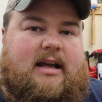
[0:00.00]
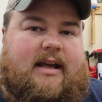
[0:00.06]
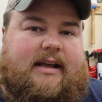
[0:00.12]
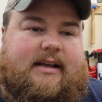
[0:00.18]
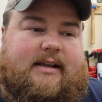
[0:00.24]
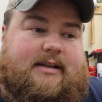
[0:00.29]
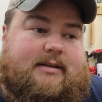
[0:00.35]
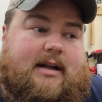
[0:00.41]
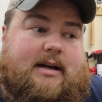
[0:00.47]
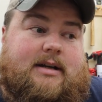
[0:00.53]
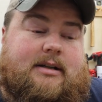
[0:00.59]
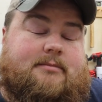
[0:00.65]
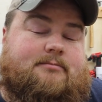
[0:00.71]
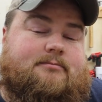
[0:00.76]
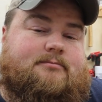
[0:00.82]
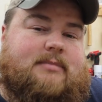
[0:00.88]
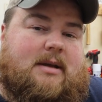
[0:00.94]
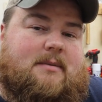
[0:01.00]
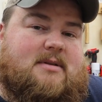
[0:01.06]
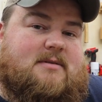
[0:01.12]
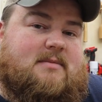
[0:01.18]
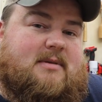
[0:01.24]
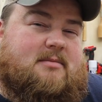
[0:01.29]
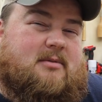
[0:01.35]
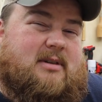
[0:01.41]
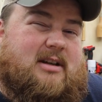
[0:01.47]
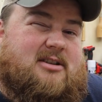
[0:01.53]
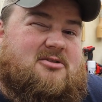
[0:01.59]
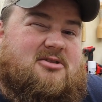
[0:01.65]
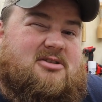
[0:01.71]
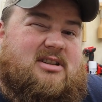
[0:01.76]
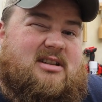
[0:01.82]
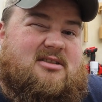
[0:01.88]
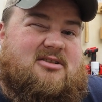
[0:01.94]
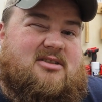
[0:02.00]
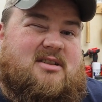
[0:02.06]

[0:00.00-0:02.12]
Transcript: And I don't know, maybe some people are interested in